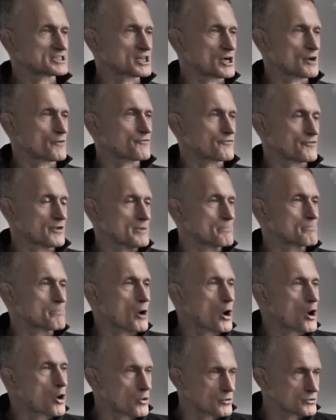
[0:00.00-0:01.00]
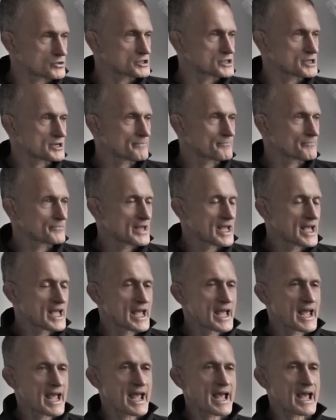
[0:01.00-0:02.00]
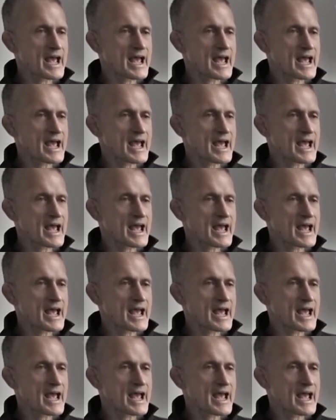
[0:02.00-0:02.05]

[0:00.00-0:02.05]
self imposed. Yeah, sure.